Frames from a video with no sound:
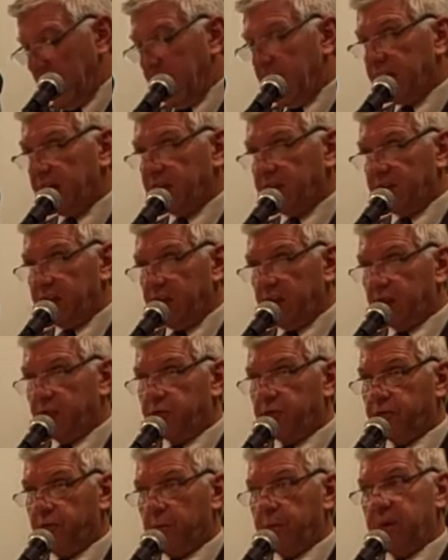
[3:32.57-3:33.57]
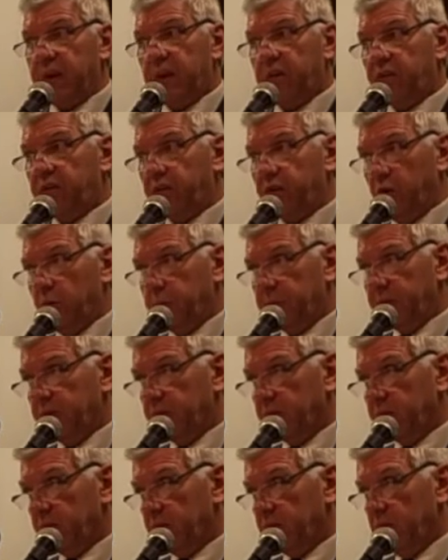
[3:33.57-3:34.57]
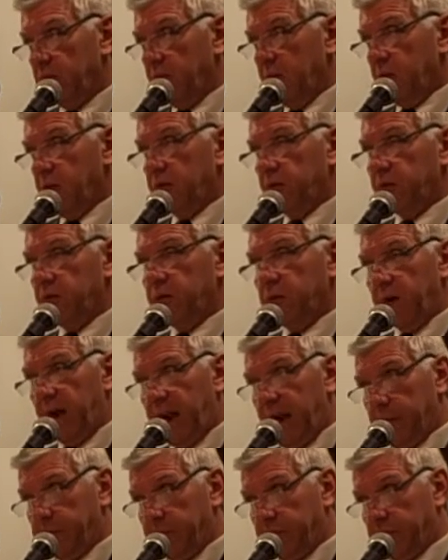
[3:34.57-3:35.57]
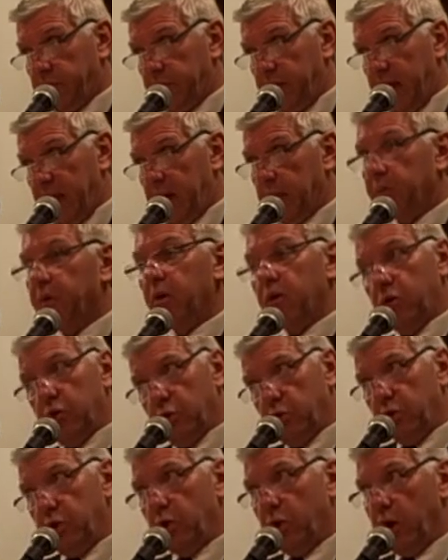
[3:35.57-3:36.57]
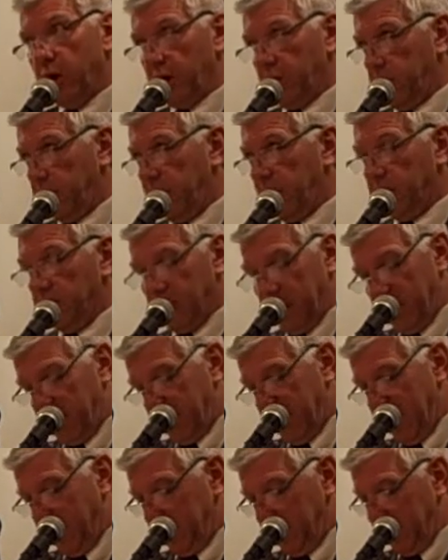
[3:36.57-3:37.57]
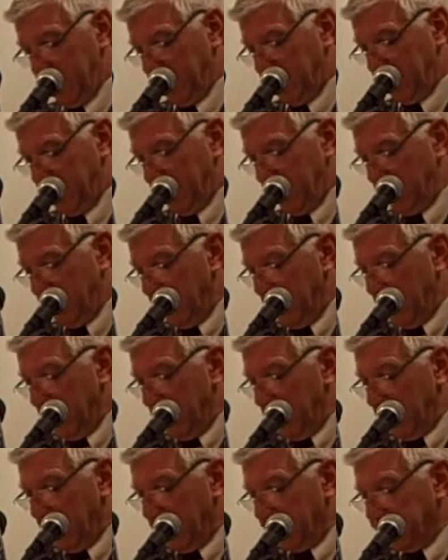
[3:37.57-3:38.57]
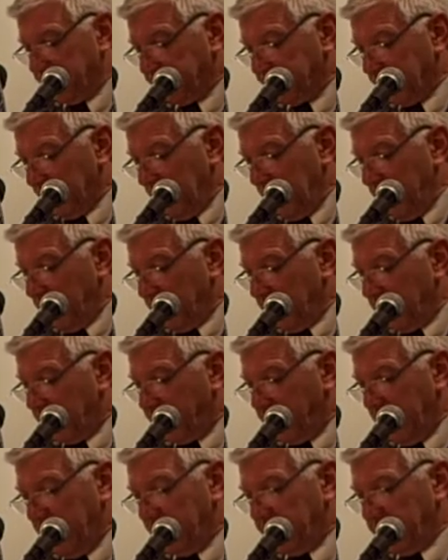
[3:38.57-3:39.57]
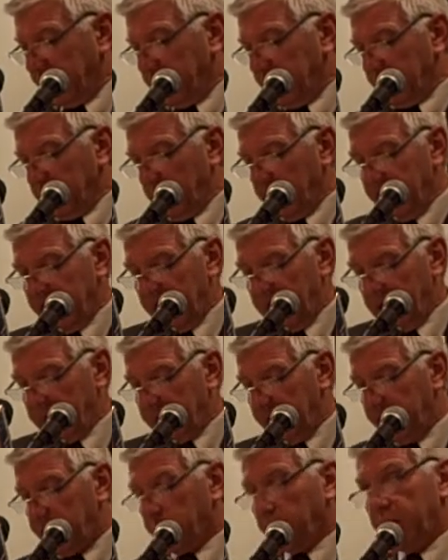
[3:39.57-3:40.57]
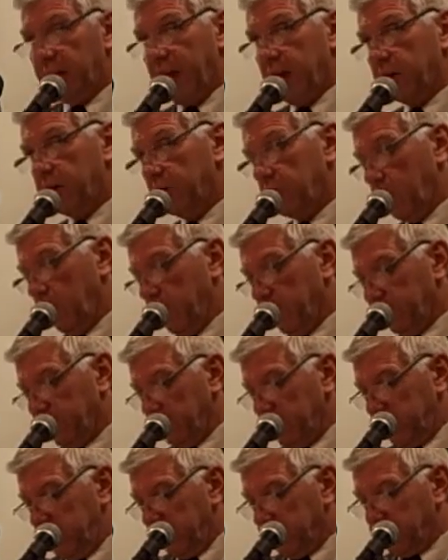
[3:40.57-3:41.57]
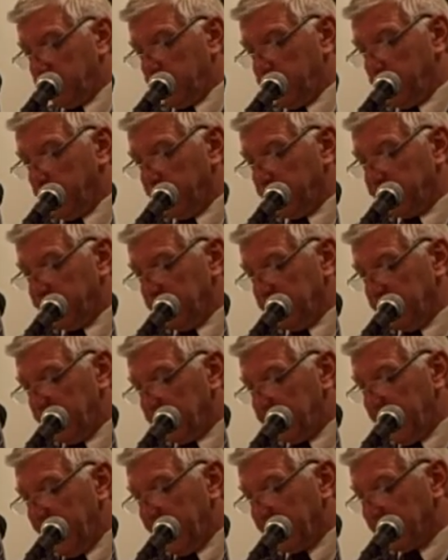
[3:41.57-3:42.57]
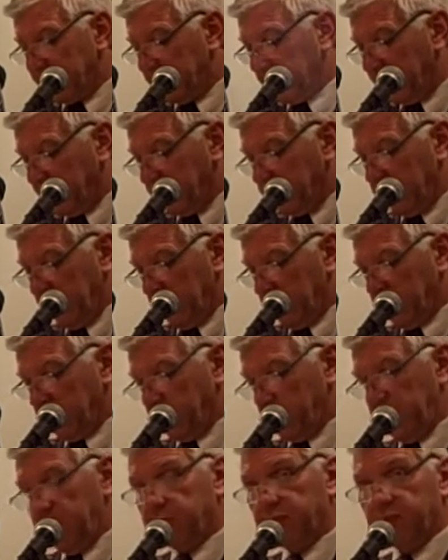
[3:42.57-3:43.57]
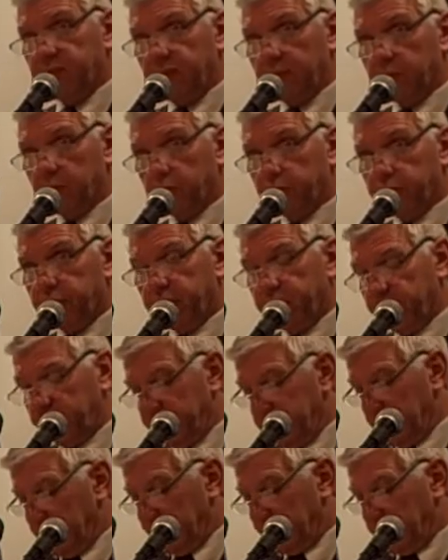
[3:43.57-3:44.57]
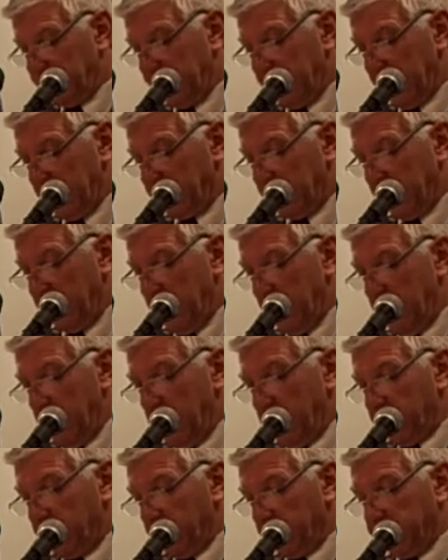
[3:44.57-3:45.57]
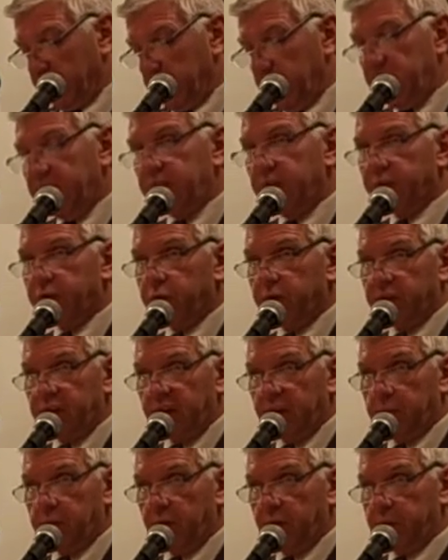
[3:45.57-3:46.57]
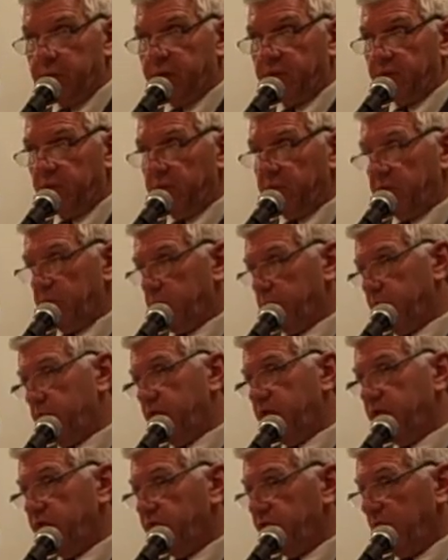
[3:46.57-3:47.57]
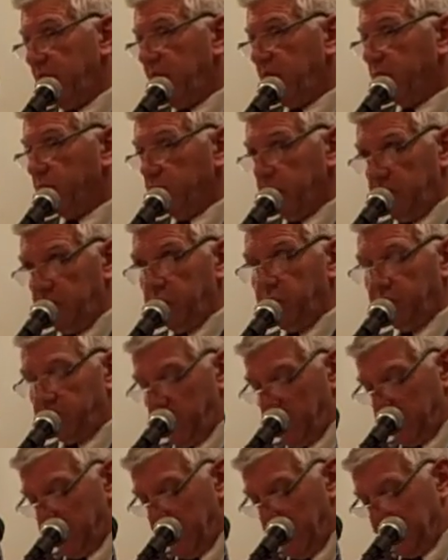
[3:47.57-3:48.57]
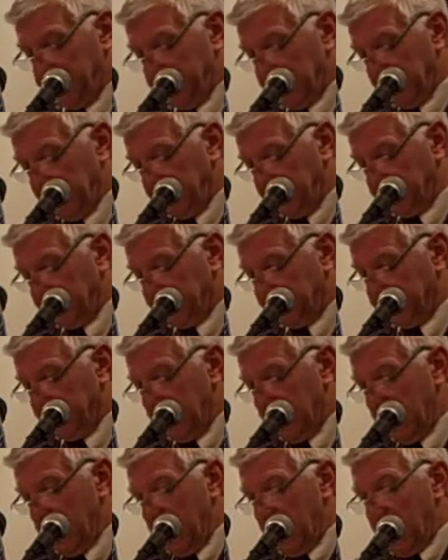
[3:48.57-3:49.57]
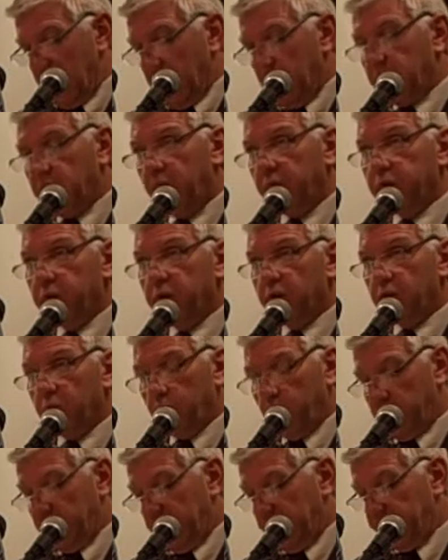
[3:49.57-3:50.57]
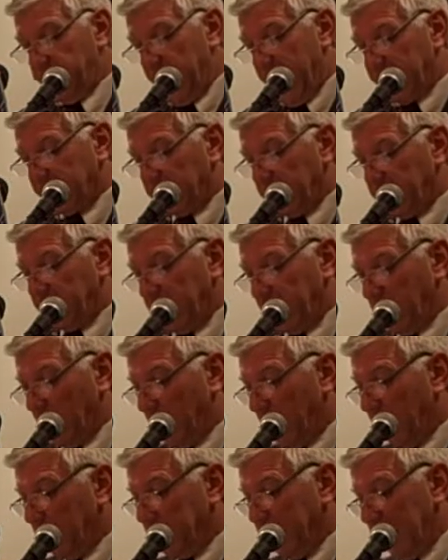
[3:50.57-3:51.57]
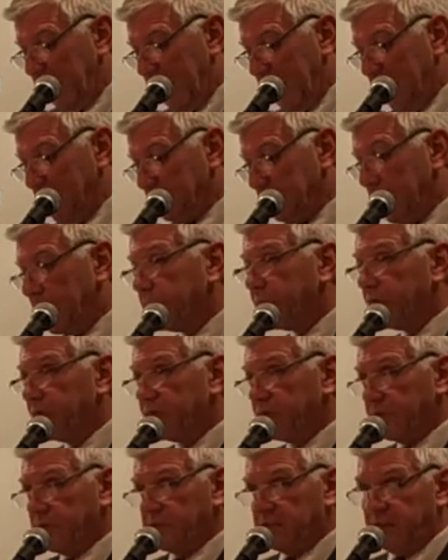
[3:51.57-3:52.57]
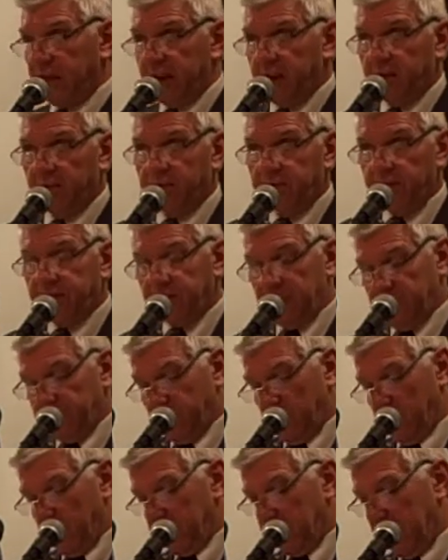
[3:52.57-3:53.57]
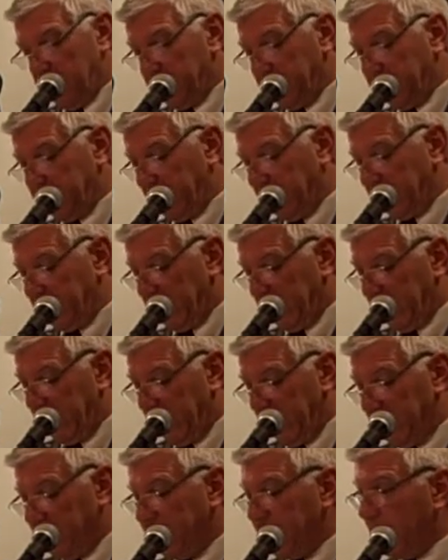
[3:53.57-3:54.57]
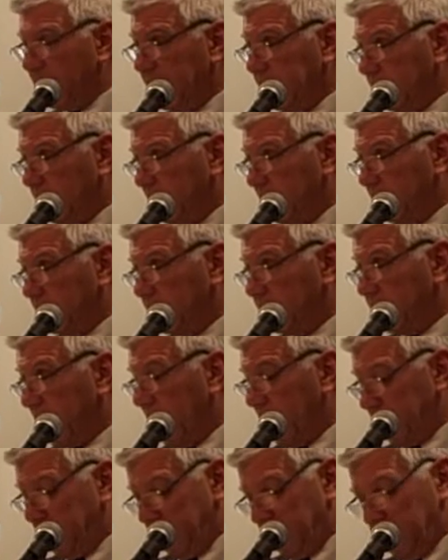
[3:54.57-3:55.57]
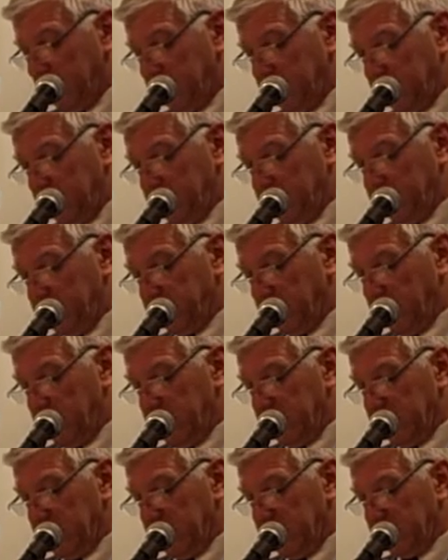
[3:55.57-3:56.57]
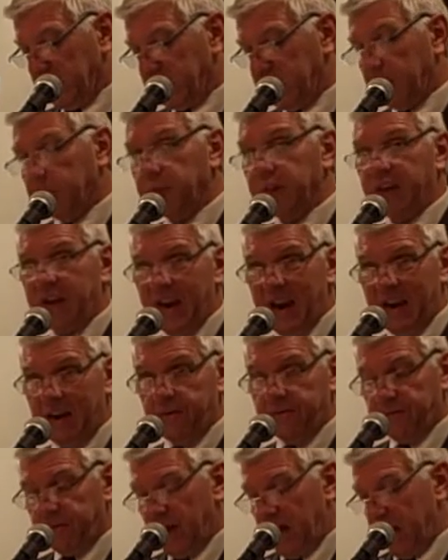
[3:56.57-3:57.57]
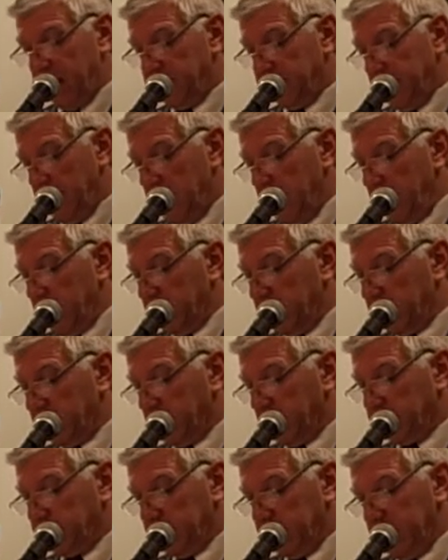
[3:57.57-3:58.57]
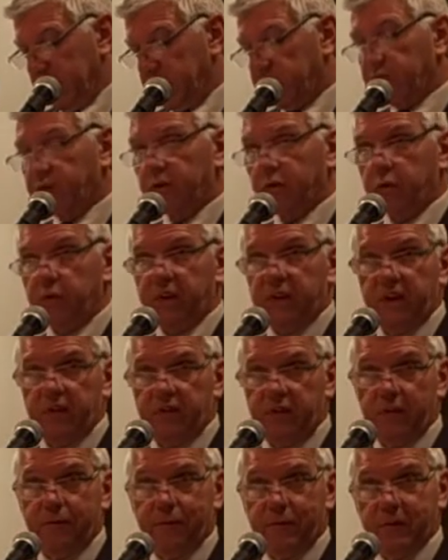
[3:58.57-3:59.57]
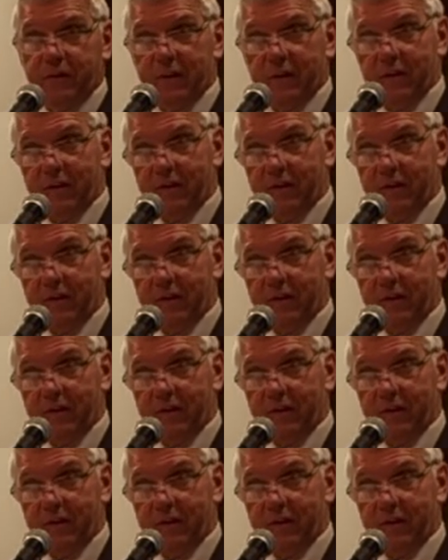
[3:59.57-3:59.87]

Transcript: It extends from Esopus to Amsterdam, New York. We're not that bad yet. The changes in the way inmates were counted also disproportionately impacted us because we have several prisons in Ulster County. So for redistricting purposes, the prison change reduced our population. Another noteworthy fact is that all but 8 members of the Senate, 54 members of the Senate, and a very large bipartisan majority in the Assembly, 85, took a pledge to do things differently